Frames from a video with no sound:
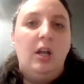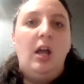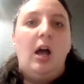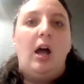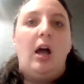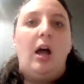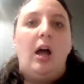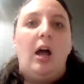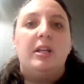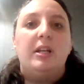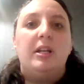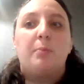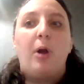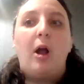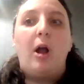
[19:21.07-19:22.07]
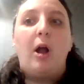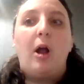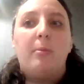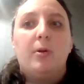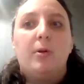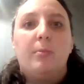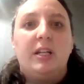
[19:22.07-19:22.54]
And it's probably
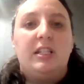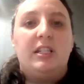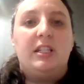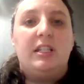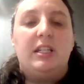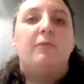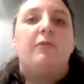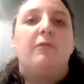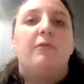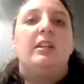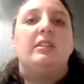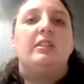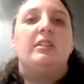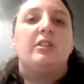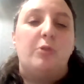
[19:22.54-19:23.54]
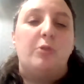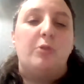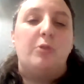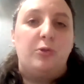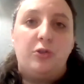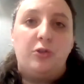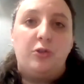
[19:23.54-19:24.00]
what my team finds the
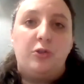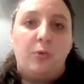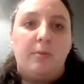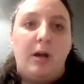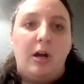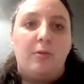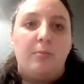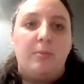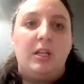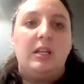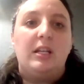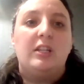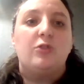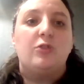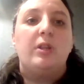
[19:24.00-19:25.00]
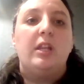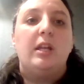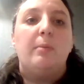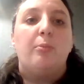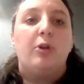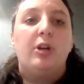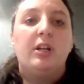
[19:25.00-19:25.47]
most annoying about me is when
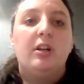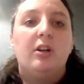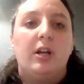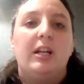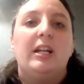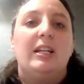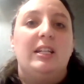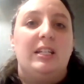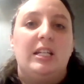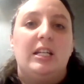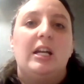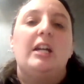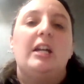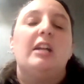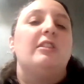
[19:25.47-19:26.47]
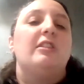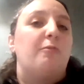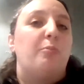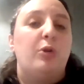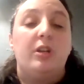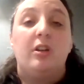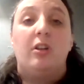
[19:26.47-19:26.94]
they bring a great idea and they've
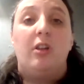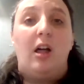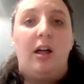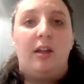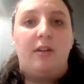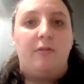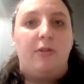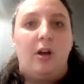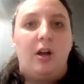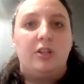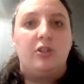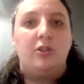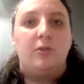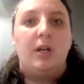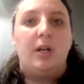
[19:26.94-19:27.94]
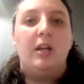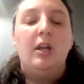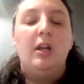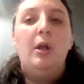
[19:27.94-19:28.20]
put in a lot of thought to it.